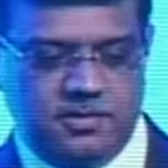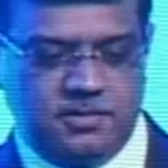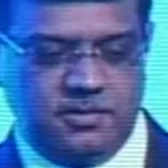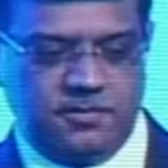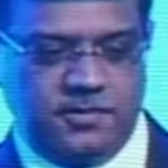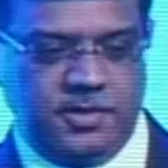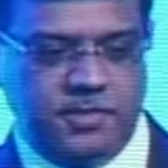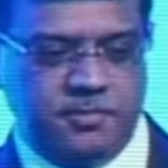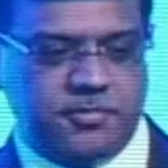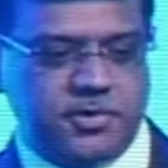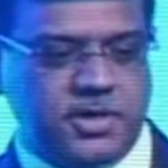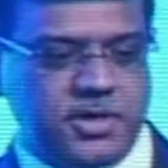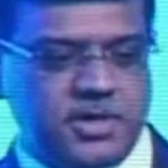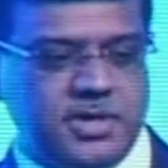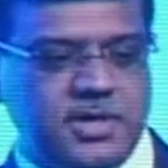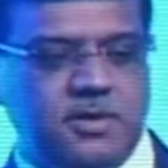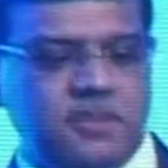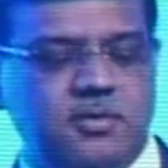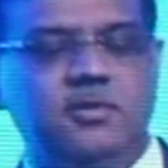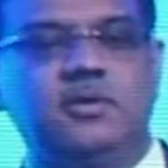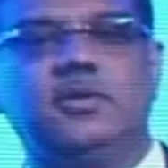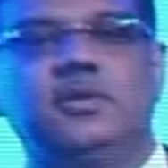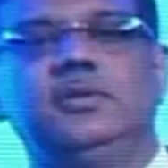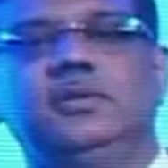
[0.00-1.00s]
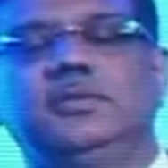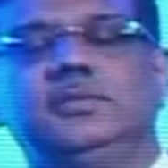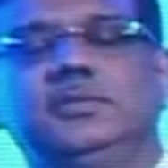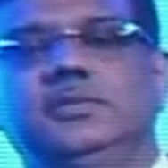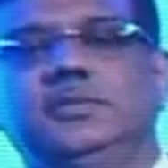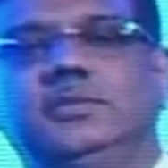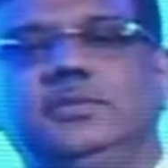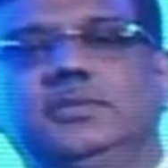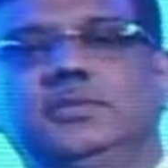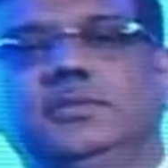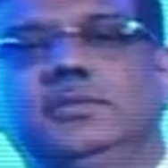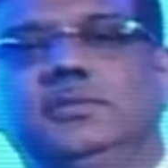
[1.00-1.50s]
we brought out
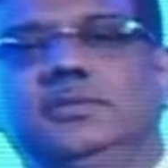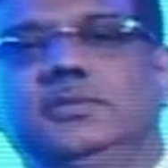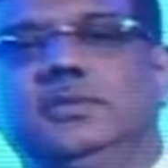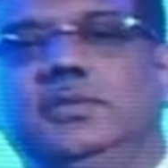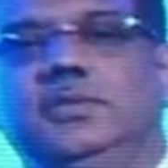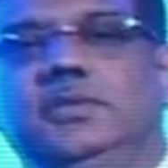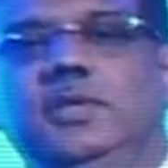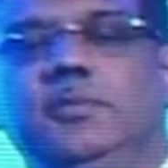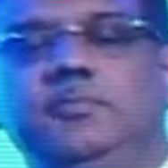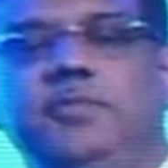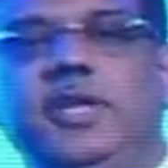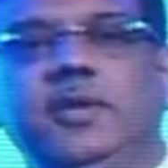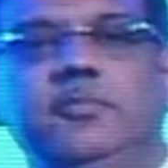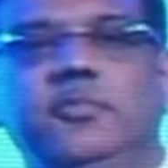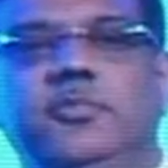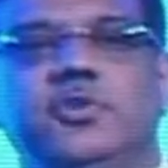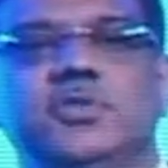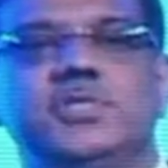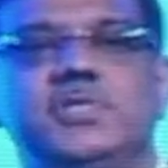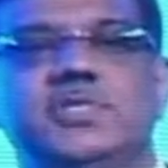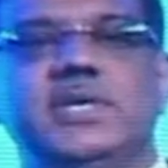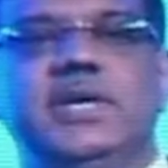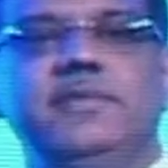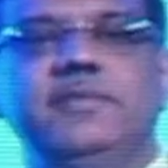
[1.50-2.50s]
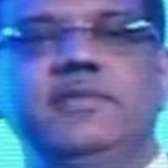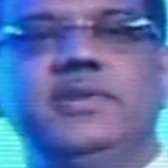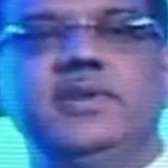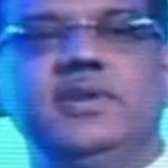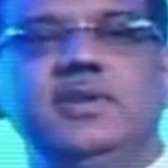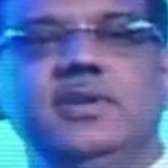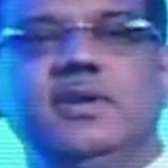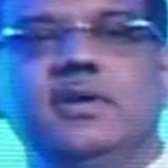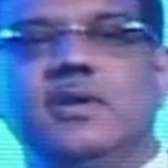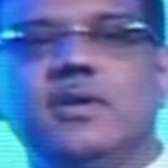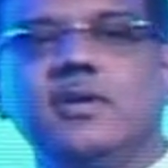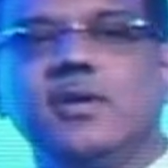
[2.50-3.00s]
the Playbook
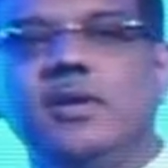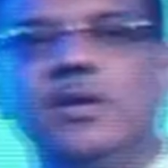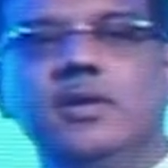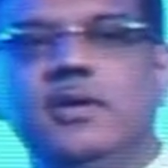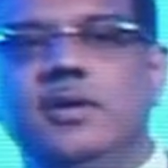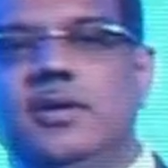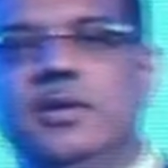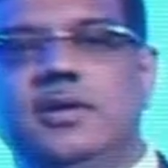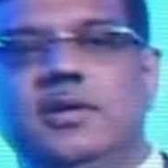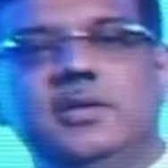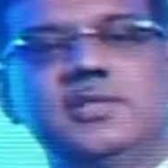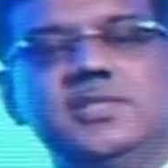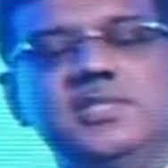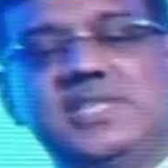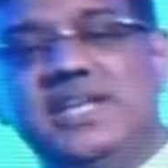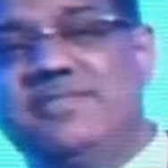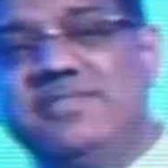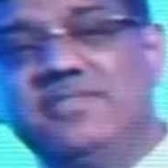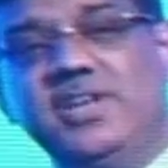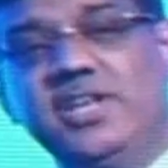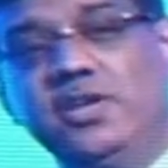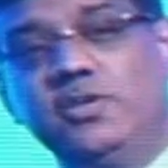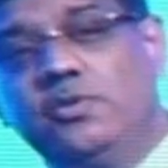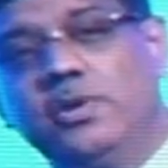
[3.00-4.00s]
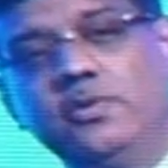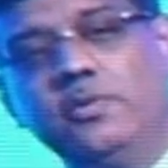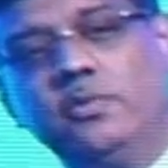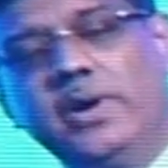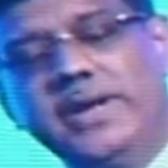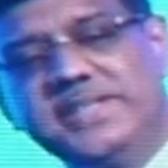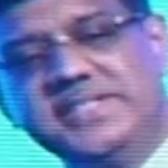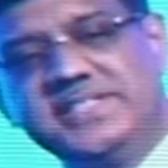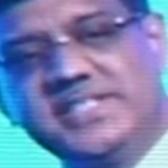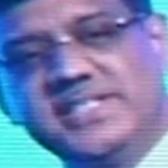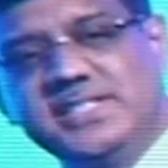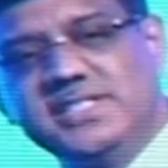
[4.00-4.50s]
7, 7 new
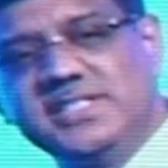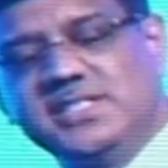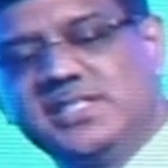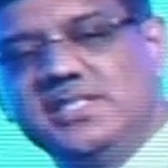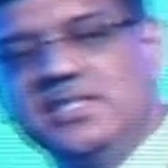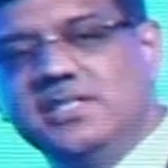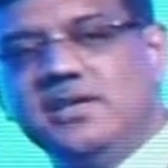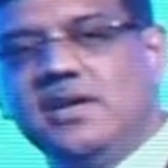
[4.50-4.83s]
devices.